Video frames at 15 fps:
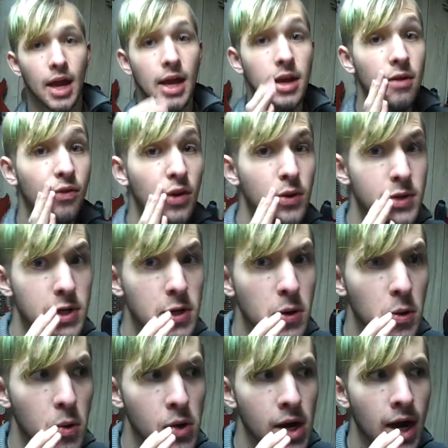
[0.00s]
And if you
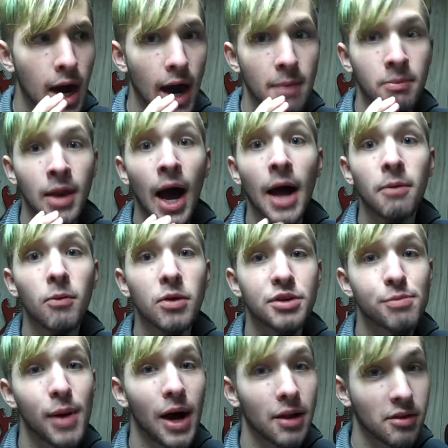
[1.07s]
do, I'm not
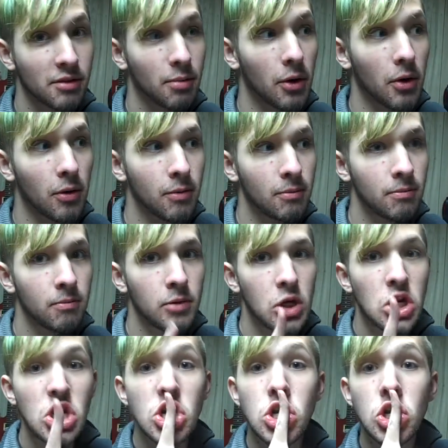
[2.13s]
responsible.
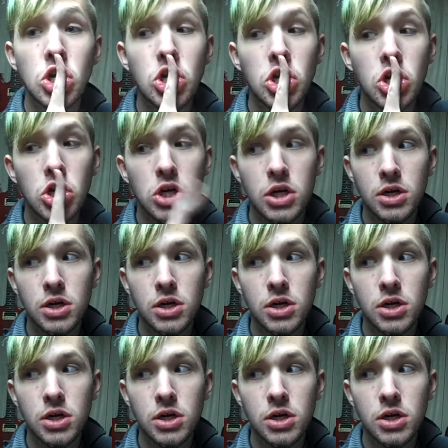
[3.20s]
Shh.